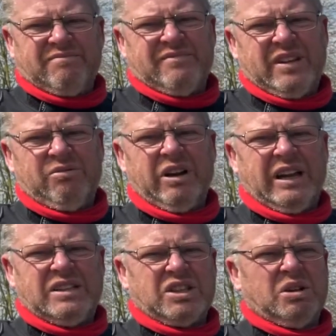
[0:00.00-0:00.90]
They
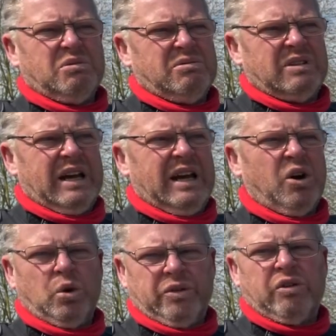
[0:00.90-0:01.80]
really do
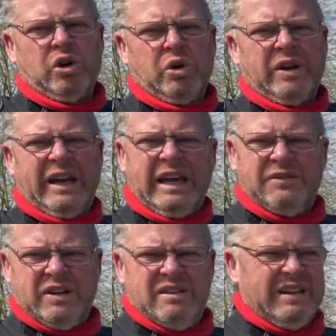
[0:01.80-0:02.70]
hold their own.
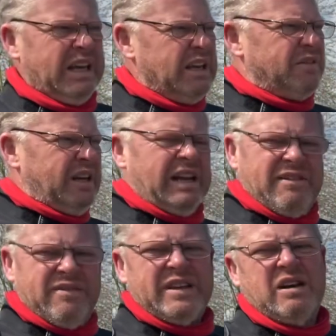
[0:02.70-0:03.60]
Even at
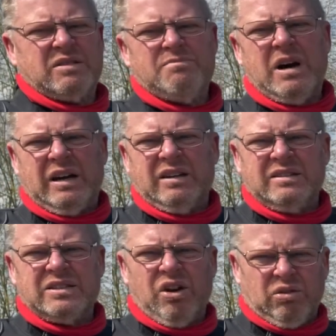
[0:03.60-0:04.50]
11,000
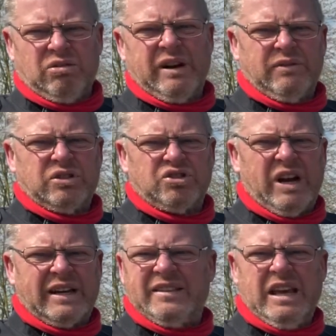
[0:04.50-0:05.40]
miles on gravel
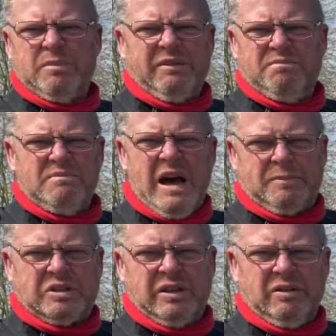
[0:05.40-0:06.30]
track, they'd be
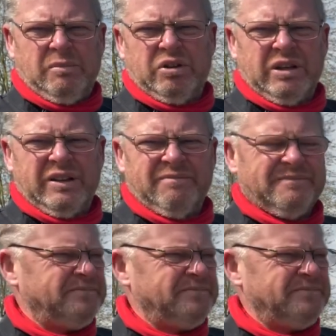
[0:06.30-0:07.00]
absolutely brilliant.